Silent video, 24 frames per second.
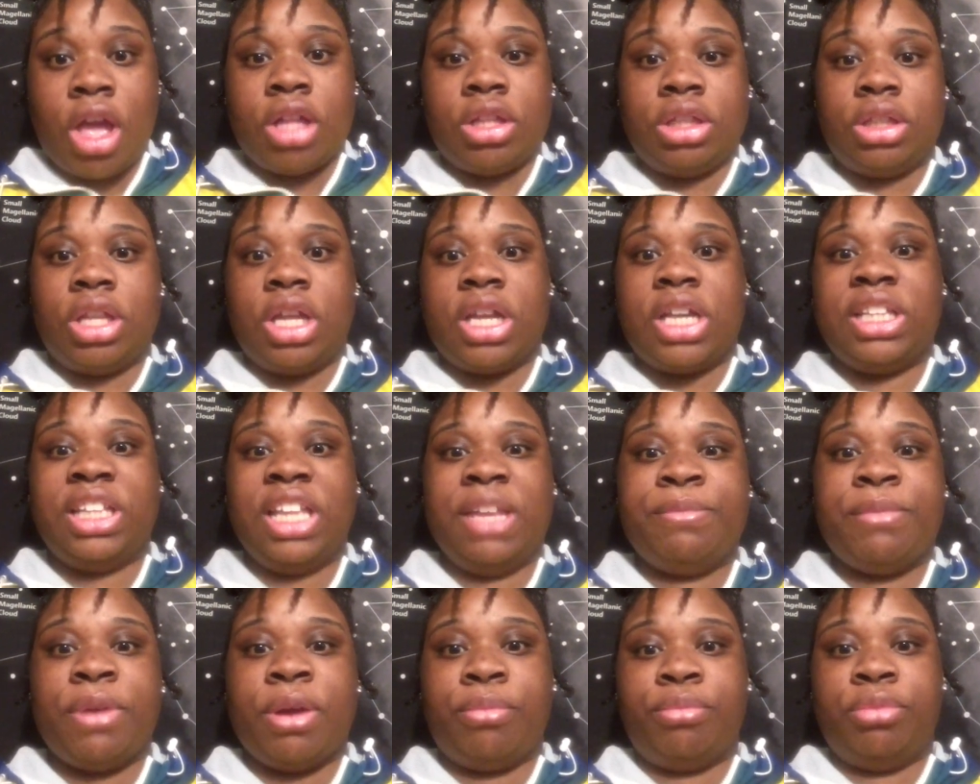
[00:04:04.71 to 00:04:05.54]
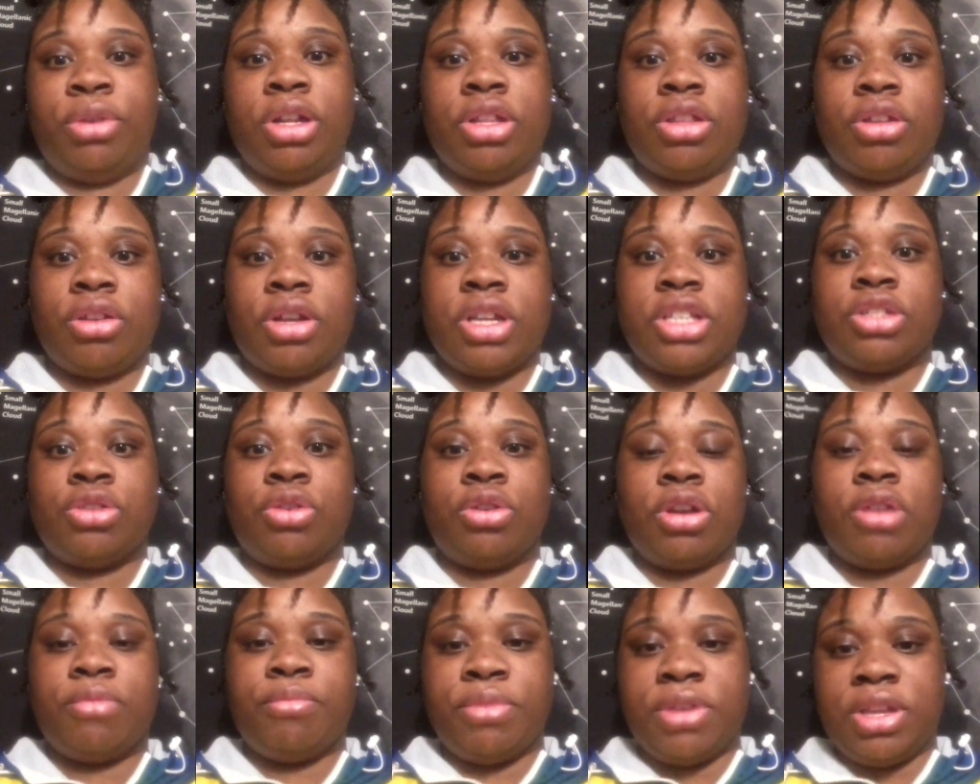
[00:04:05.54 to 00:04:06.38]
Luckily, my brother is
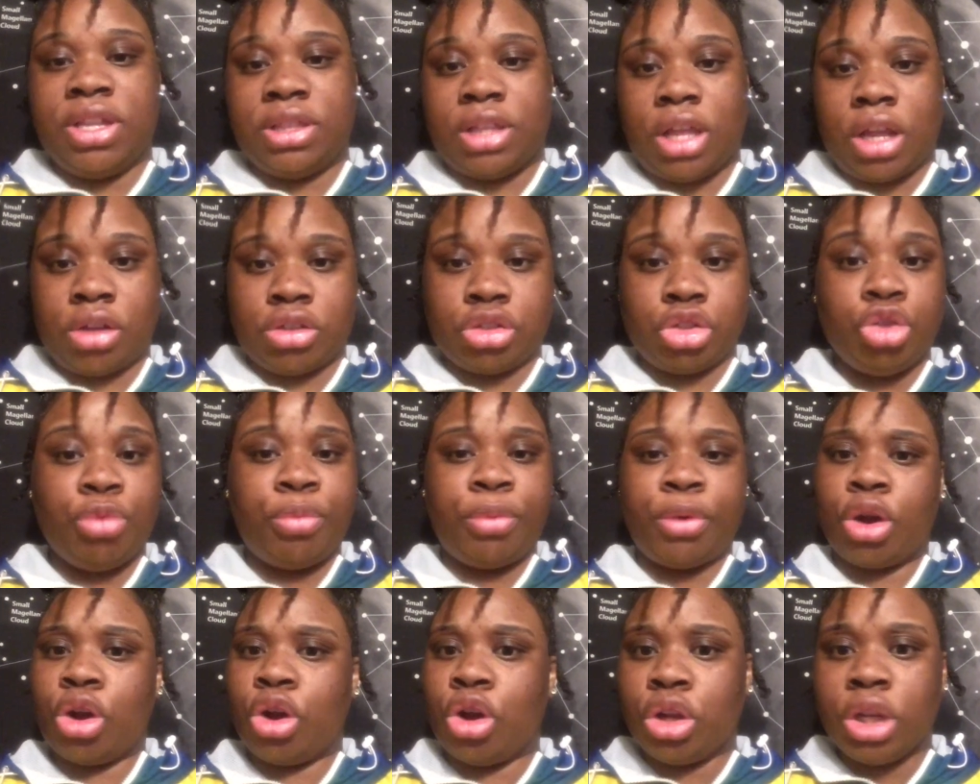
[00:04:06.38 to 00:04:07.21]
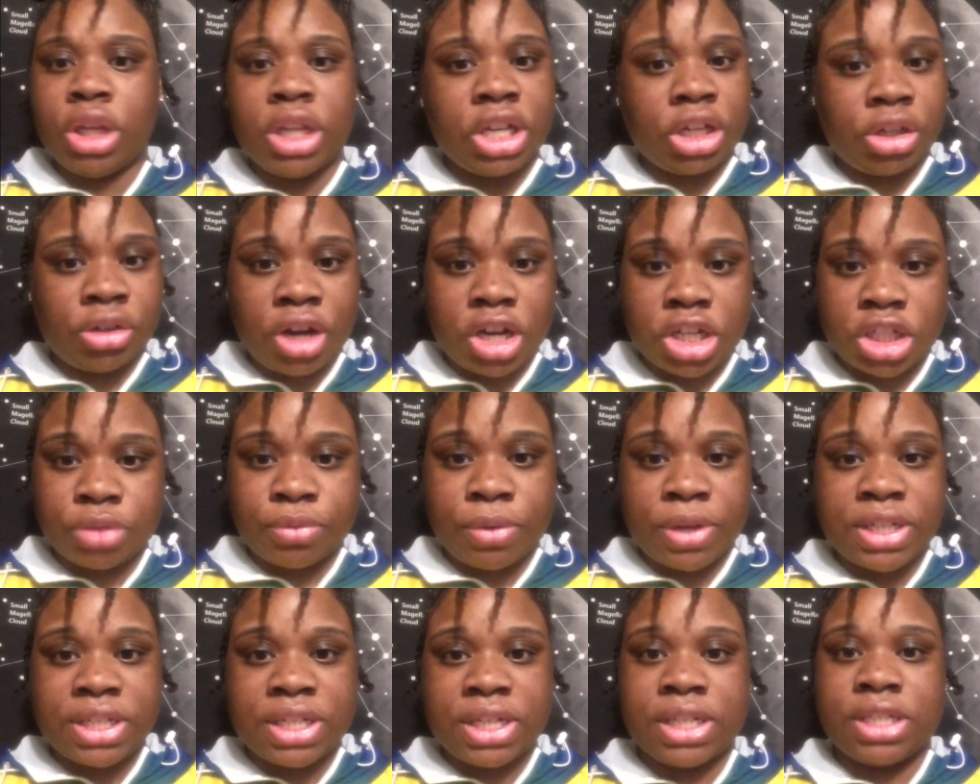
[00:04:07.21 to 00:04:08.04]
gonna be like super early in the
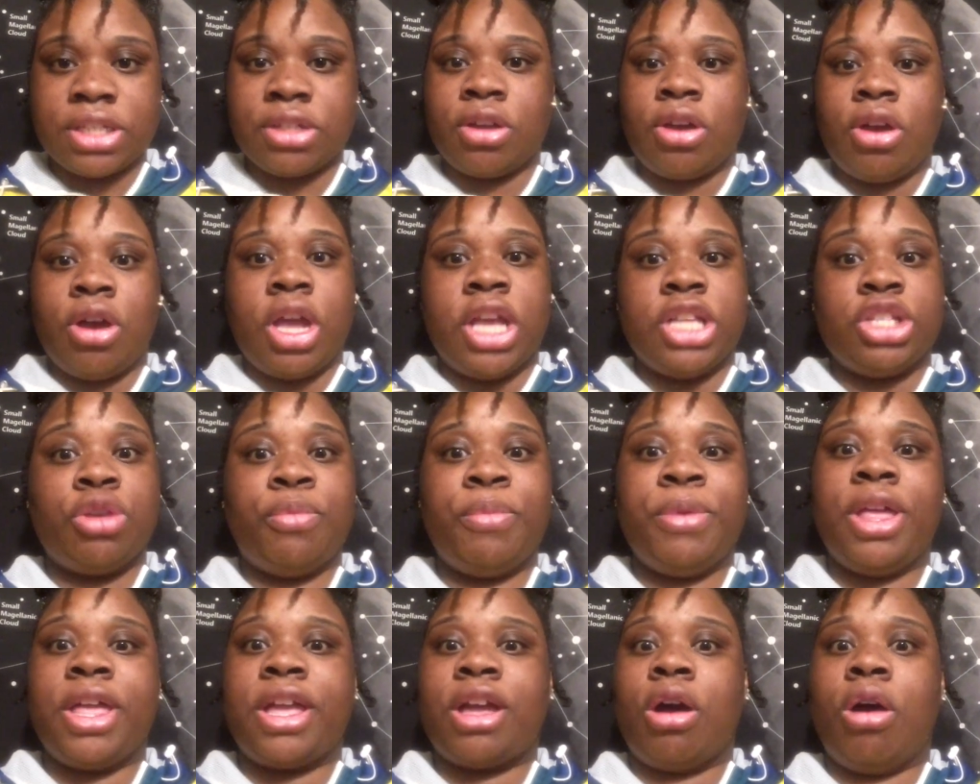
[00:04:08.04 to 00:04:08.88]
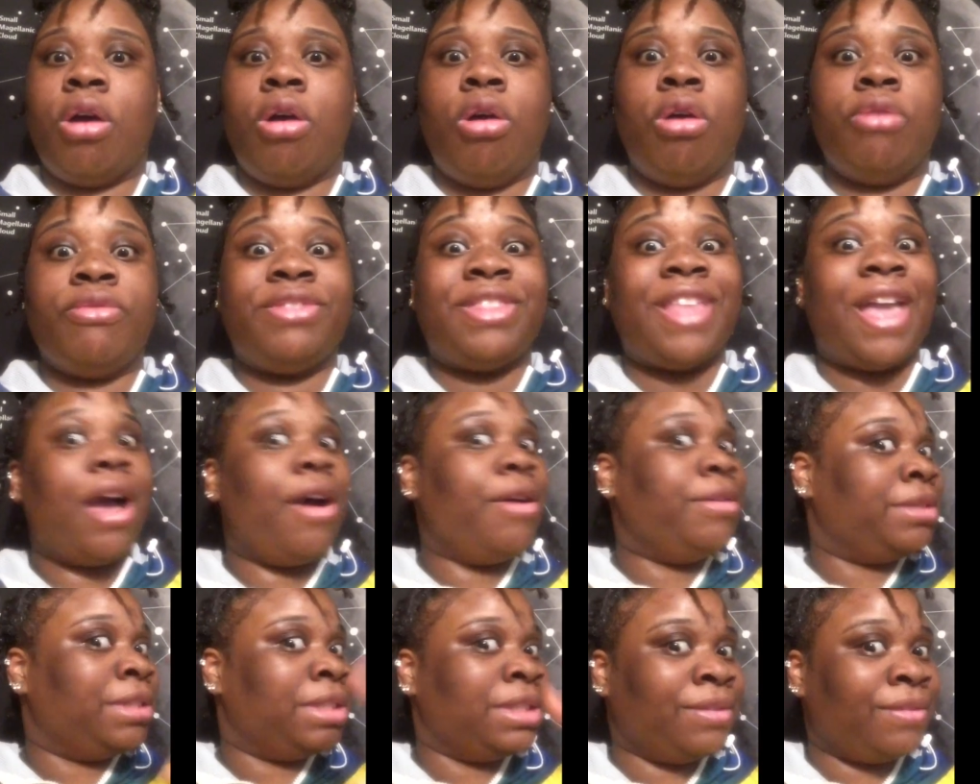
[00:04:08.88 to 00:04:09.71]
graduation. It's, it's gonna be like a
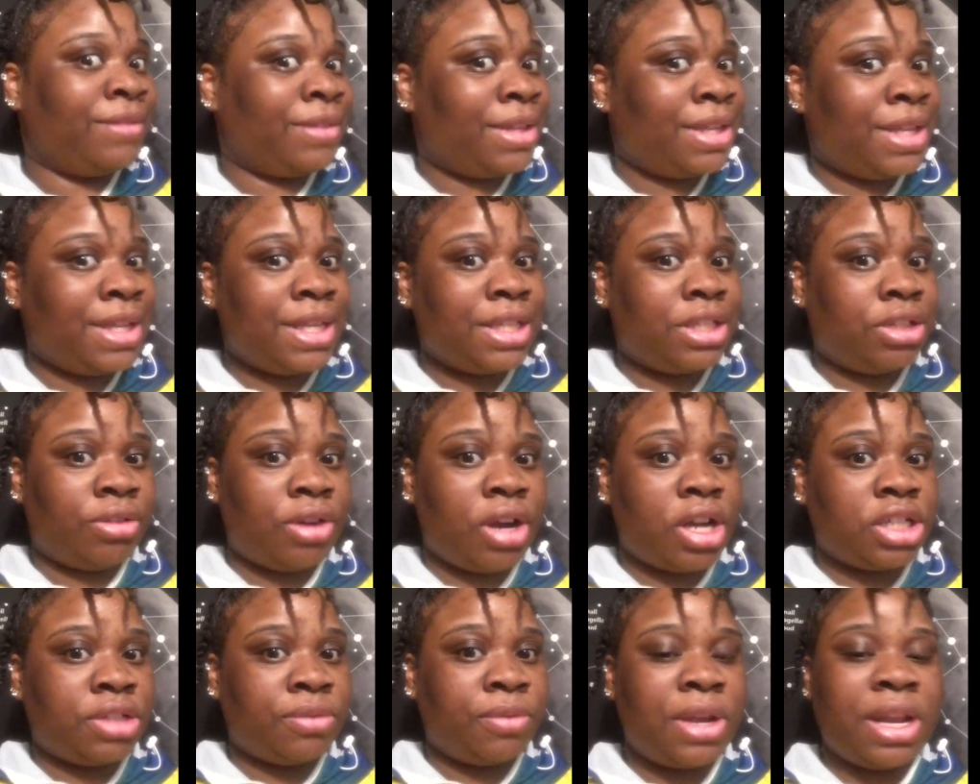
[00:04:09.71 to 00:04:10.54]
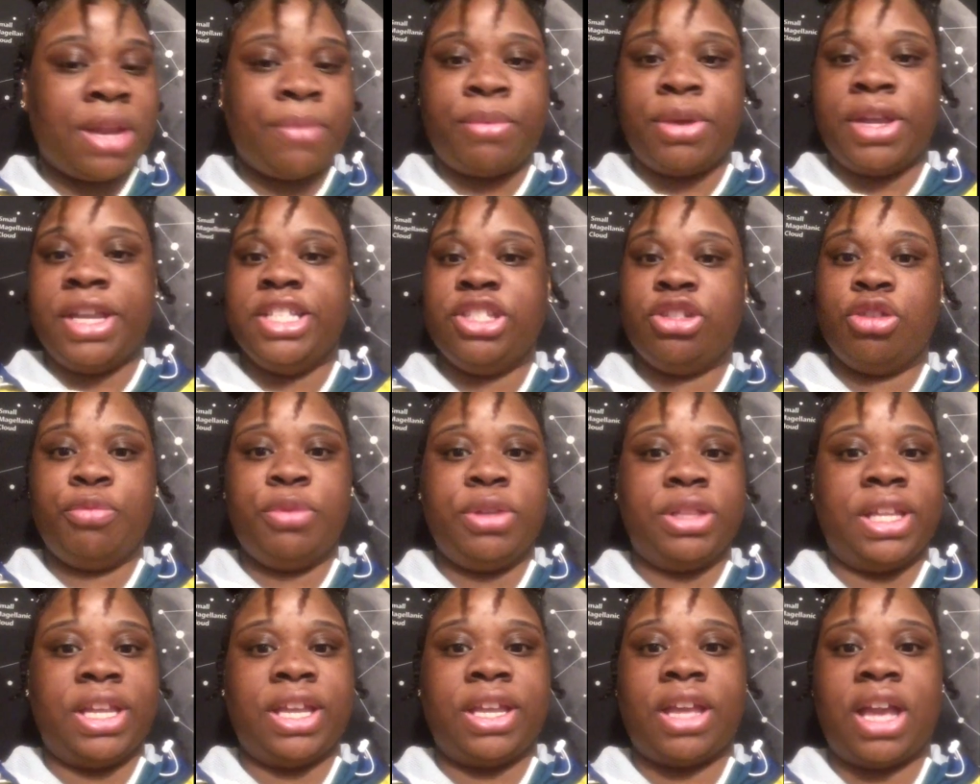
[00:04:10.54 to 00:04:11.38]
thousand of kids graduating, but he's gonna
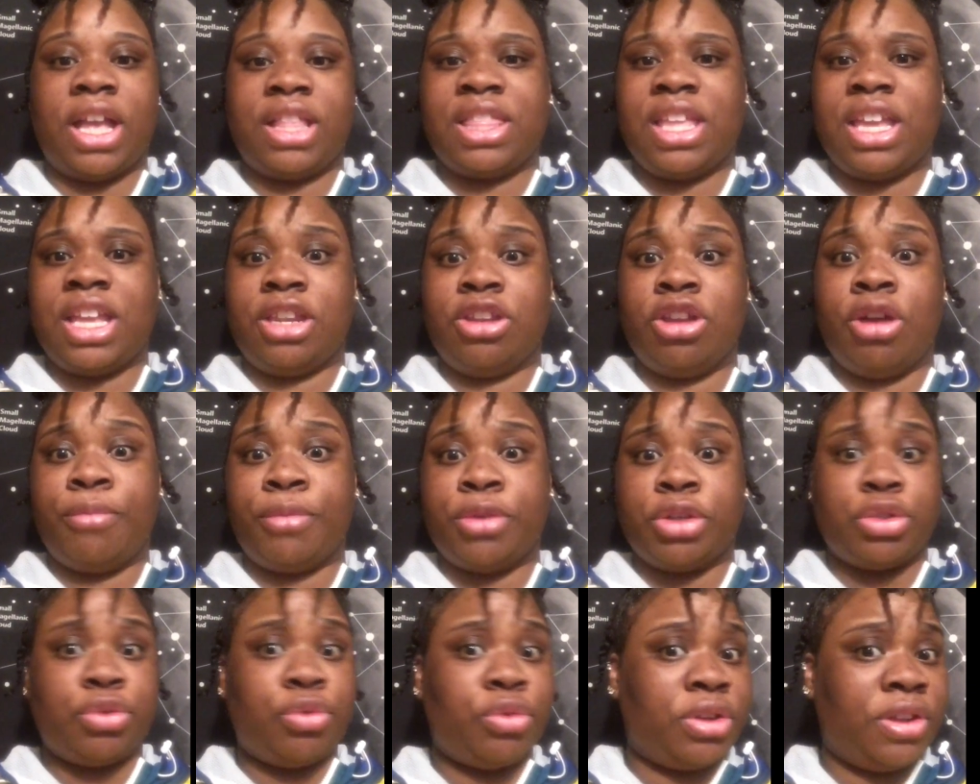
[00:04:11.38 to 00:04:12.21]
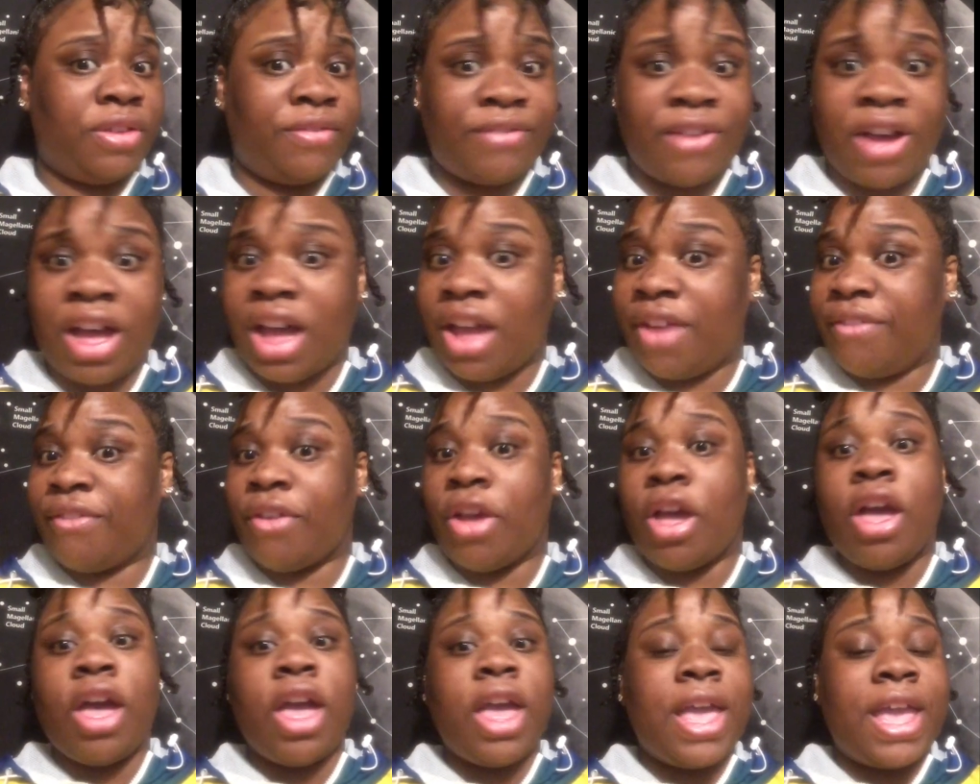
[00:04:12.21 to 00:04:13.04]
be like I think number 25
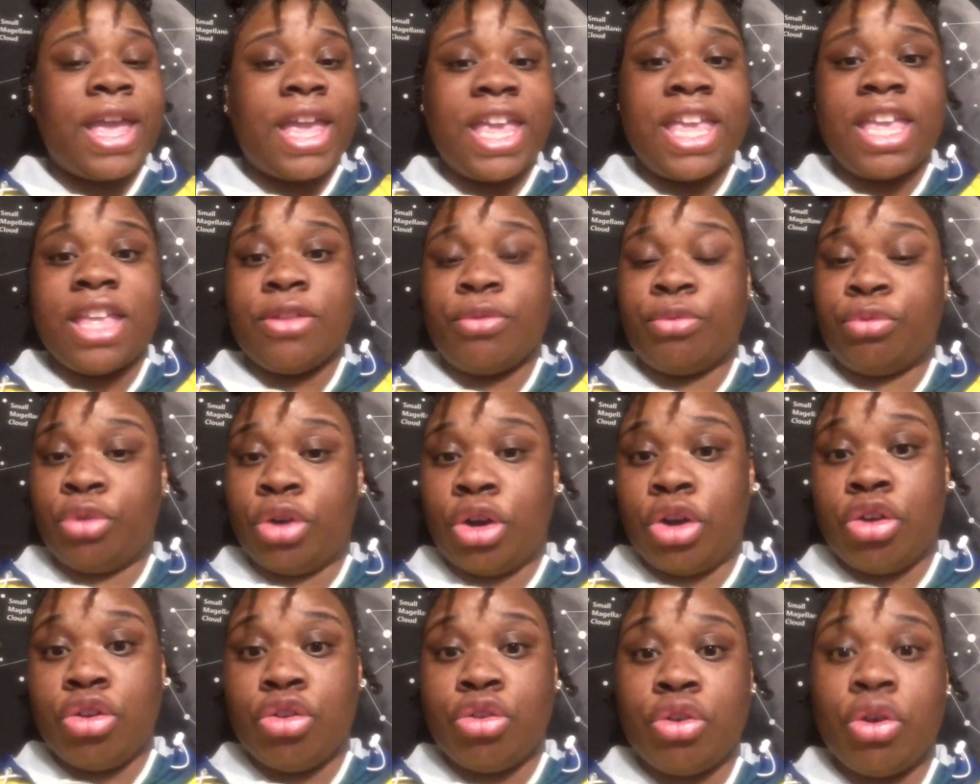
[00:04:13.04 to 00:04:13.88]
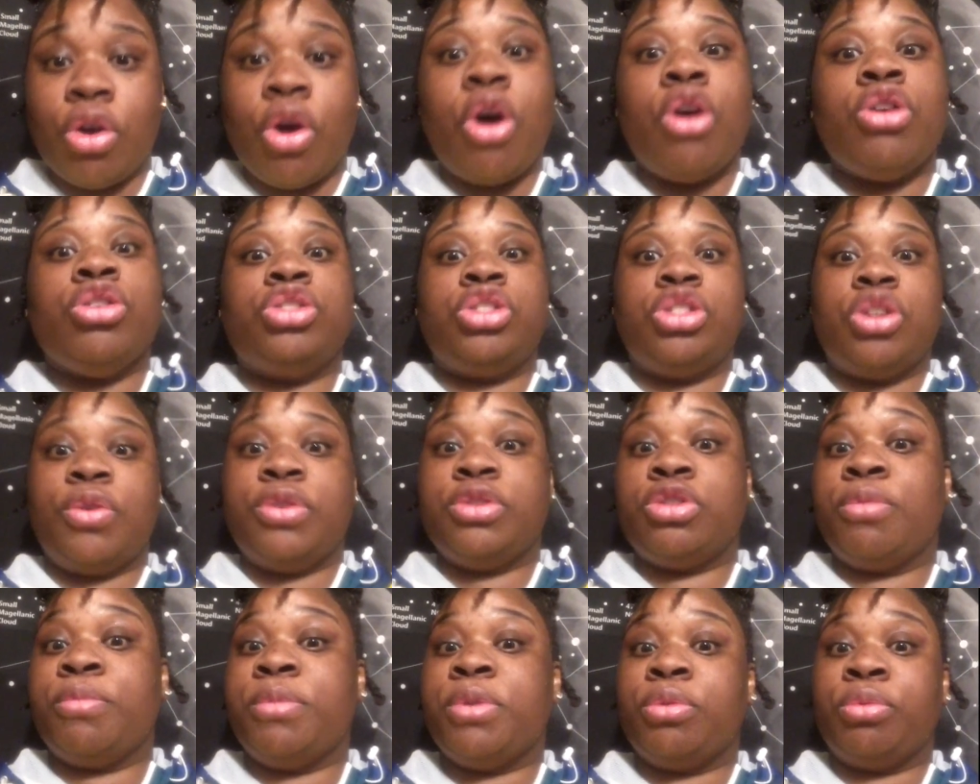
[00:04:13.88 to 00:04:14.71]
in row, so
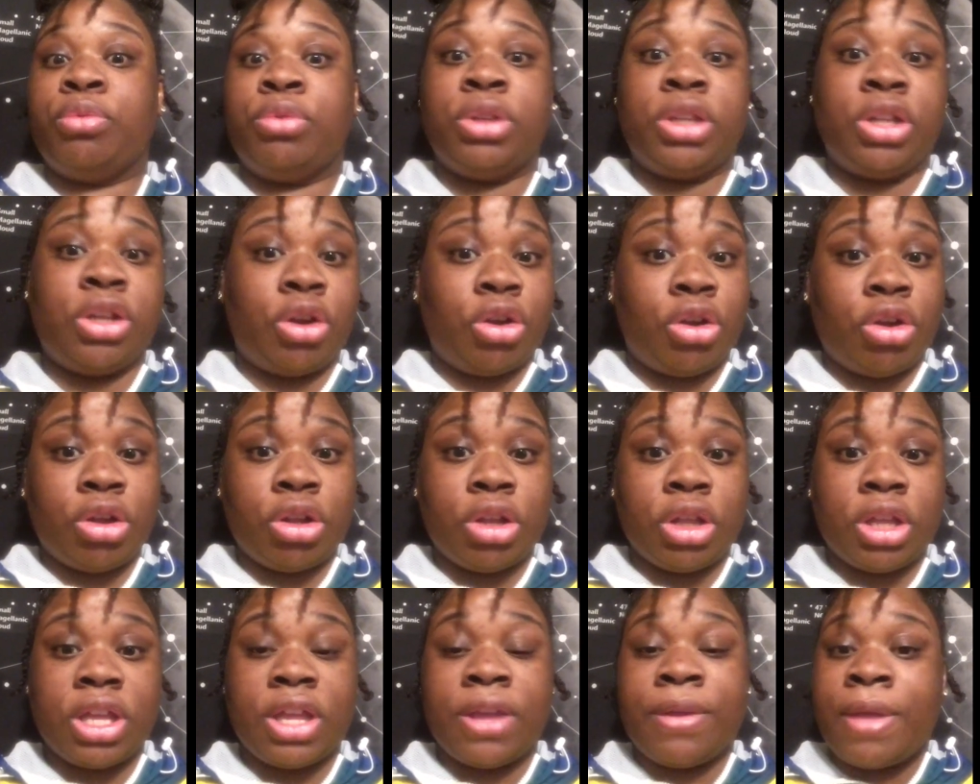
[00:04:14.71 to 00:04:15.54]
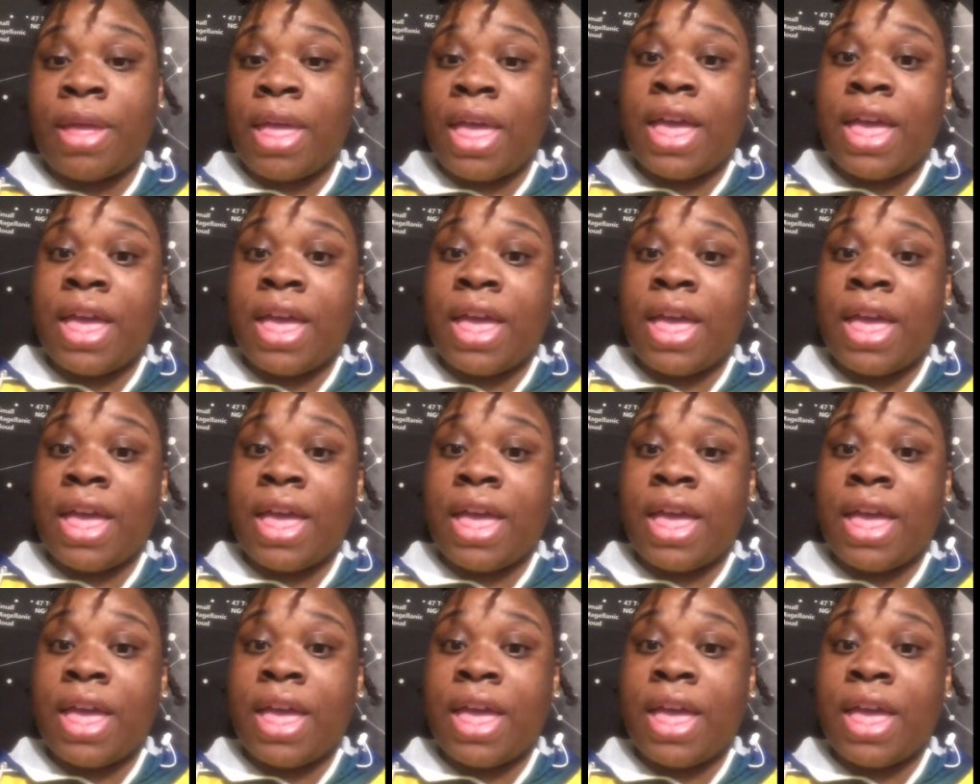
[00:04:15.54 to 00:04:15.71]
it's gonna be really early.